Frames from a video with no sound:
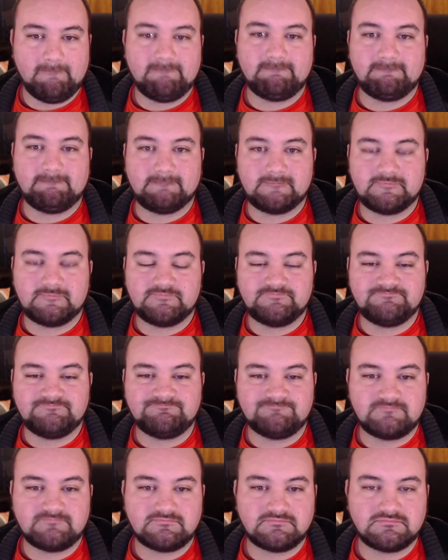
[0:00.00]

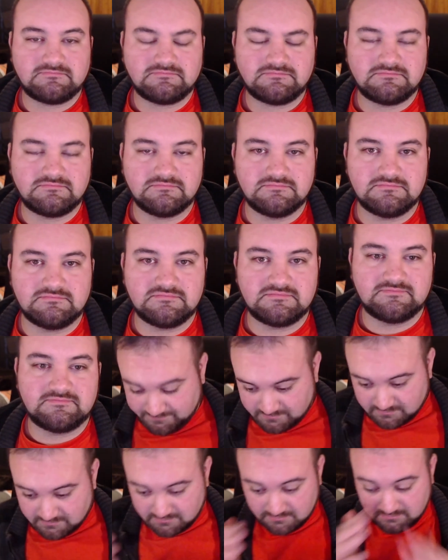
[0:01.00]
Nothing is said.